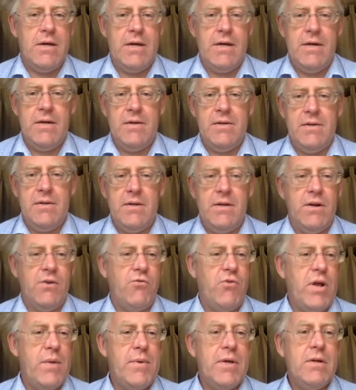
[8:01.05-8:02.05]
and uh,
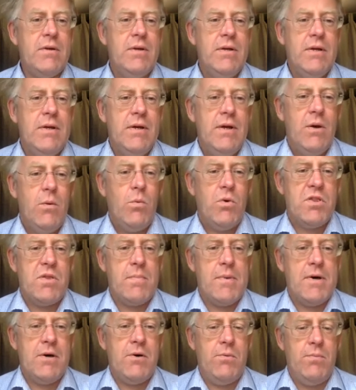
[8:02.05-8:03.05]
Rimi with
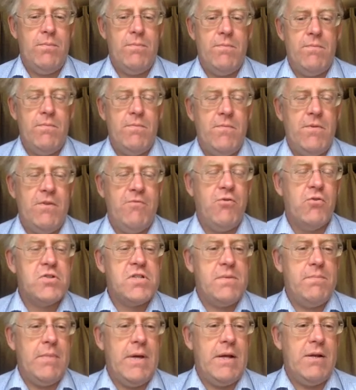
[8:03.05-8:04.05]
about
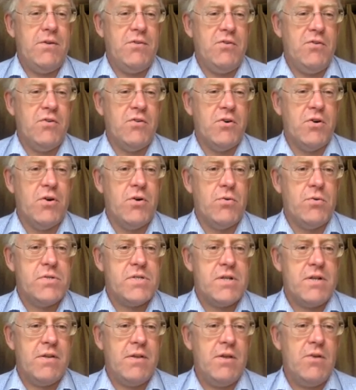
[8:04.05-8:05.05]
14 billion
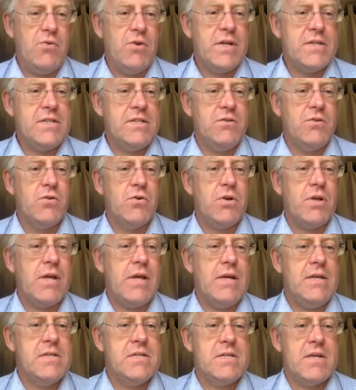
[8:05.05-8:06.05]
euros, and the United Nordic
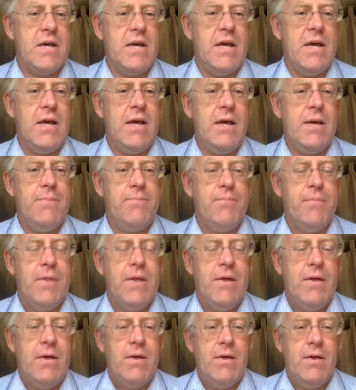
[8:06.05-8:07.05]
is a
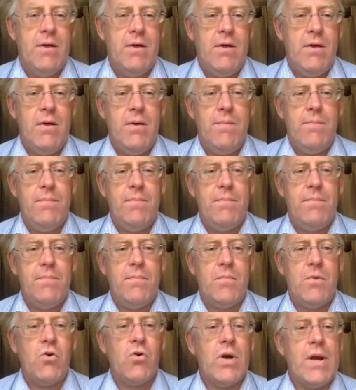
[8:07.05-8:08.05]

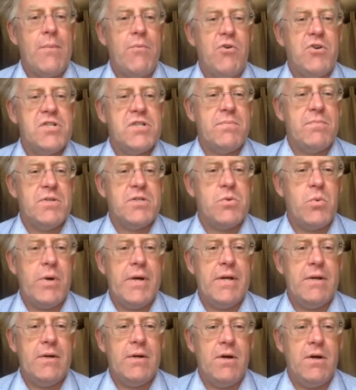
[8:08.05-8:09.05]
um, collaboration
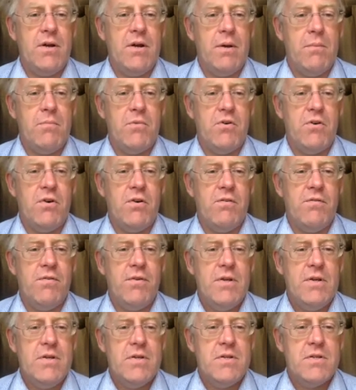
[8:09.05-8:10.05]
between a number of
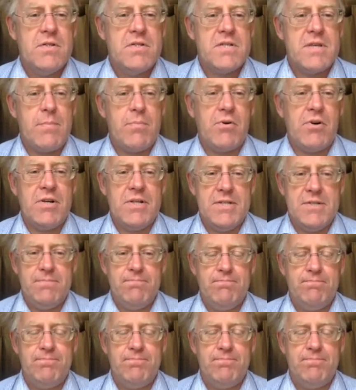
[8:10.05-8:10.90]
separate